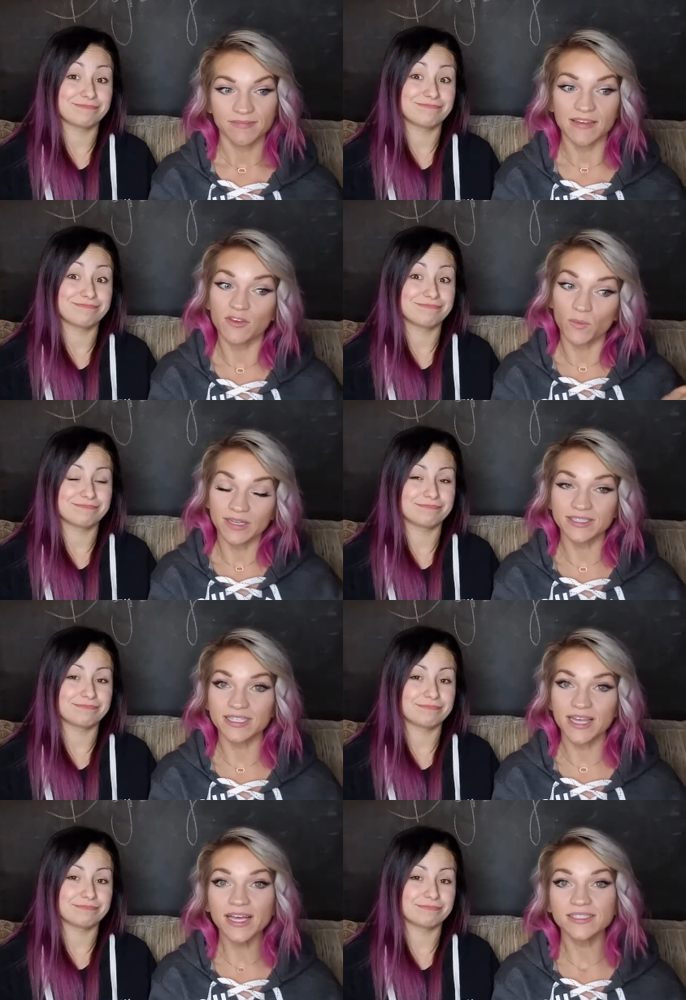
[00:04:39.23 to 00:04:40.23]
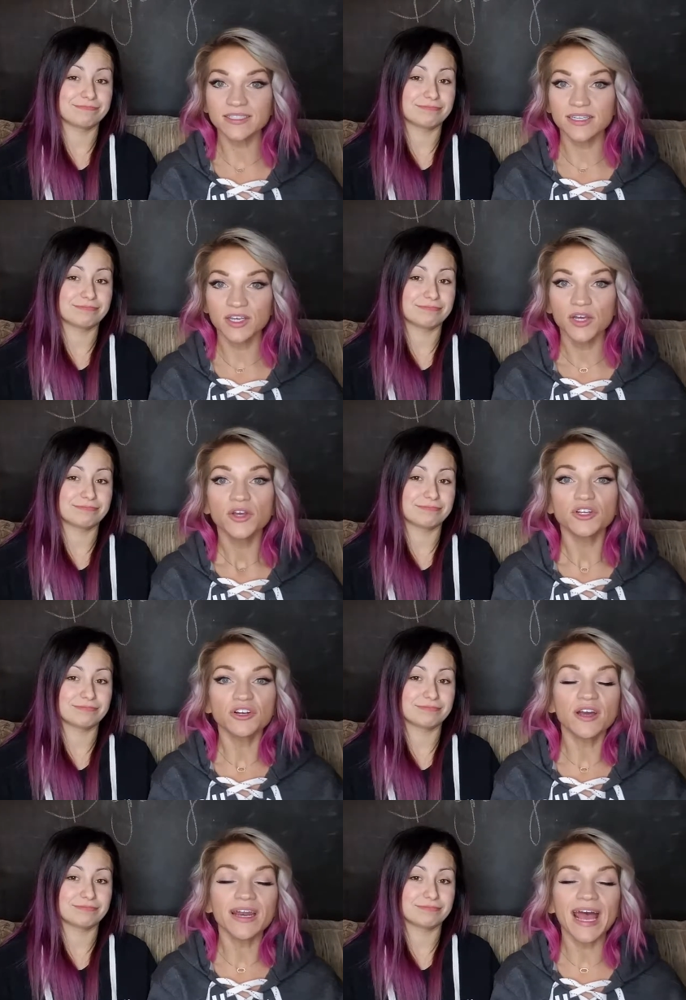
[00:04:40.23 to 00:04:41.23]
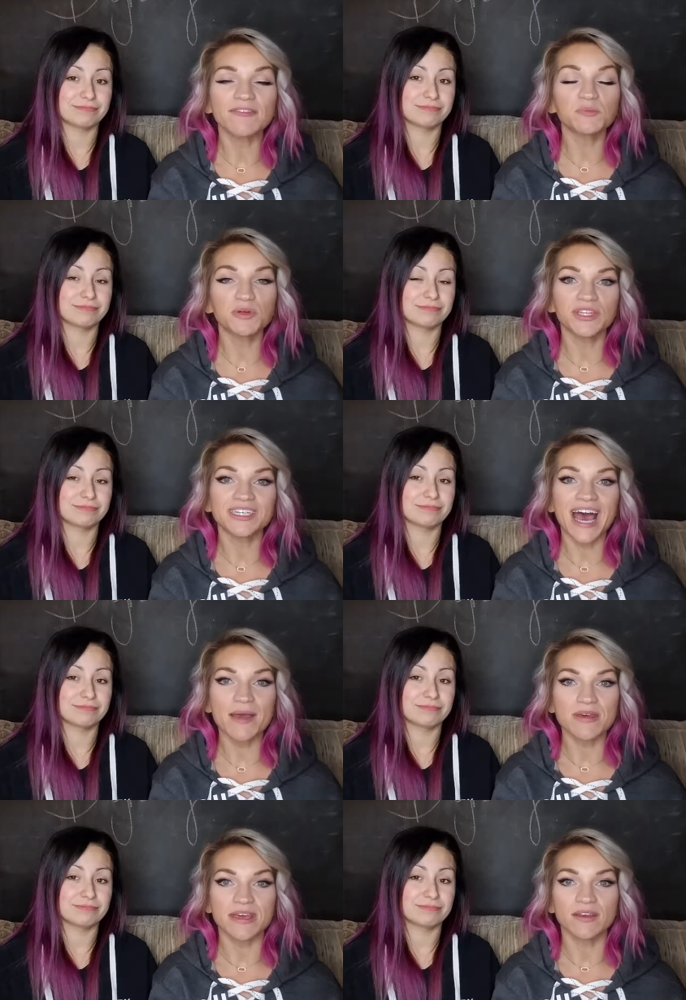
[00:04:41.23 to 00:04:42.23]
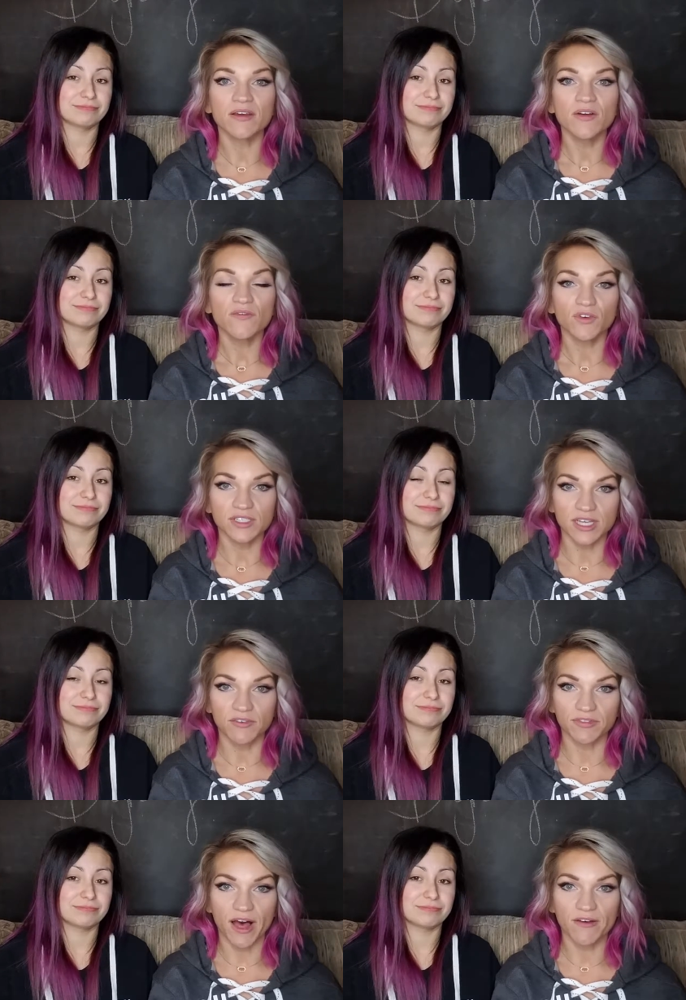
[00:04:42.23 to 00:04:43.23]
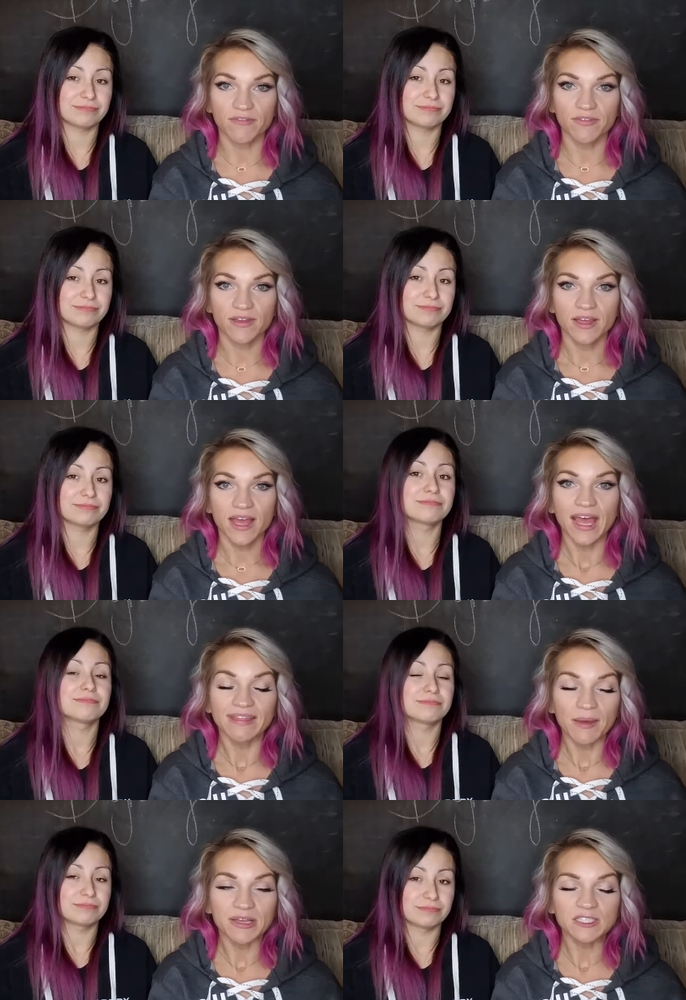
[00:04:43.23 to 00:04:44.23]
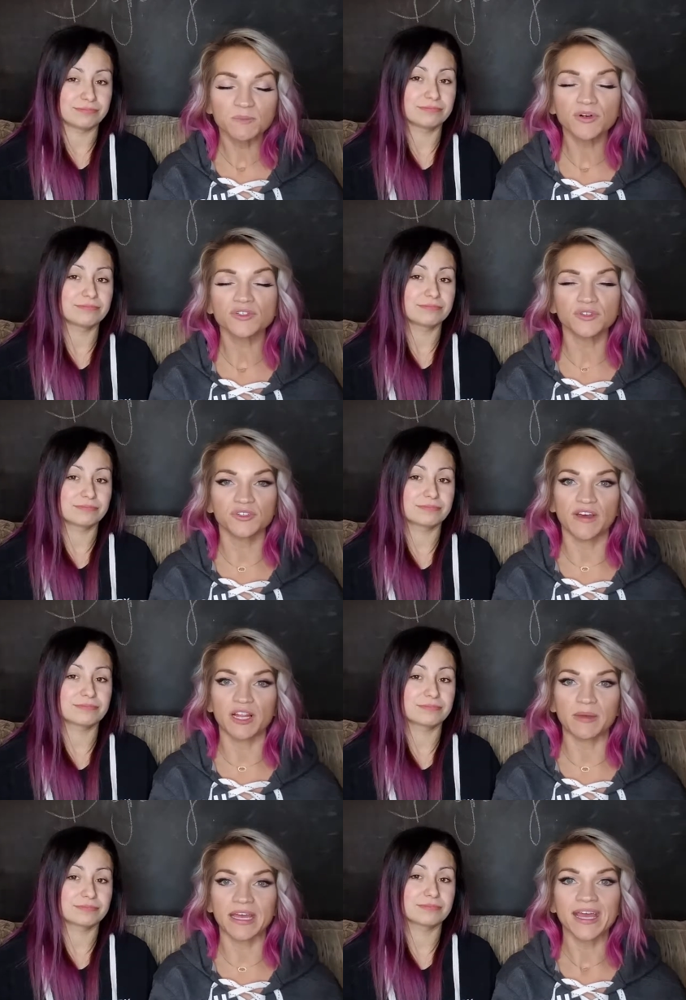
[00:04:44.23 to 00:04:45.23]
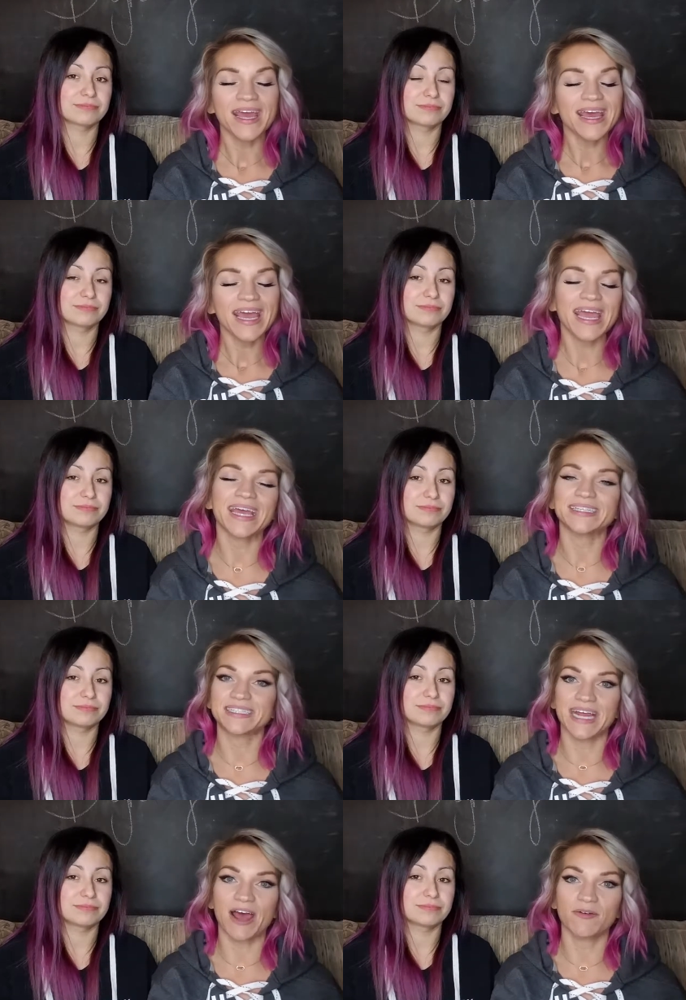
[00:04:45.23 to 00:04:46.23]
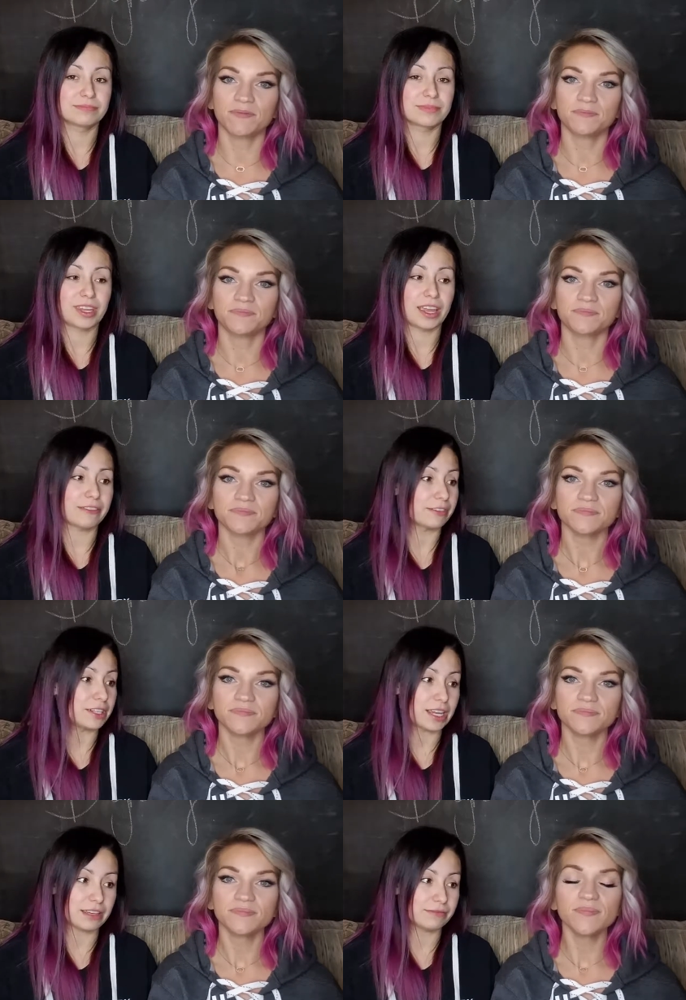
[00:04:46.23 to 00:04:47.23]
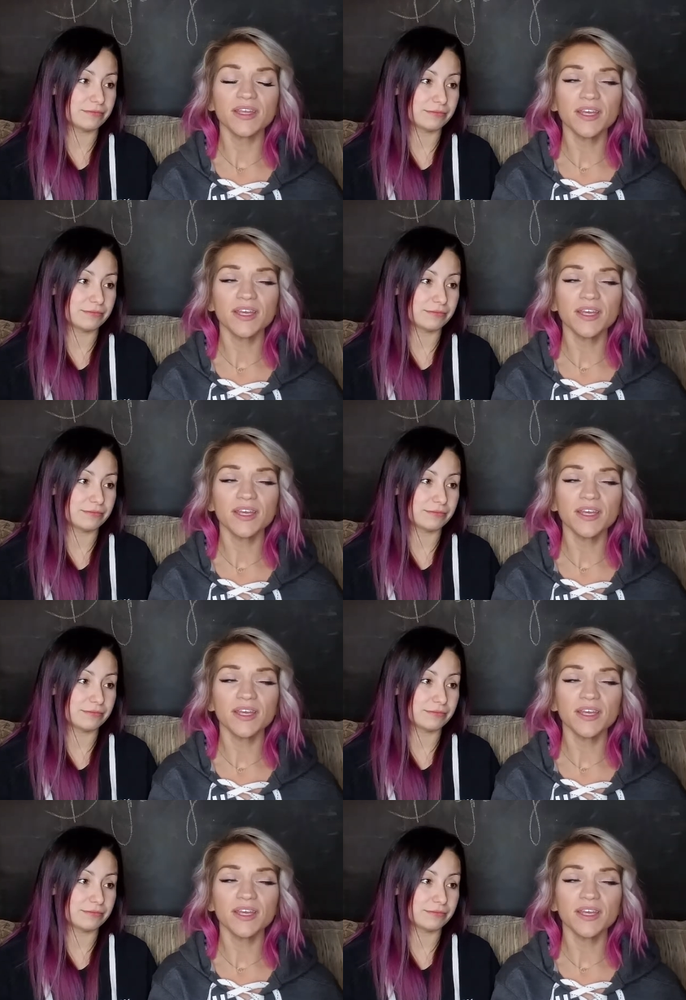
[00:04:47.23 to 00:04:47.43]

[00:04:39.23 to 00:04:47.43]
Speaker 1: If you want success, you're going to have to put the time in for self-love. And that means personal development, hands down. Every day.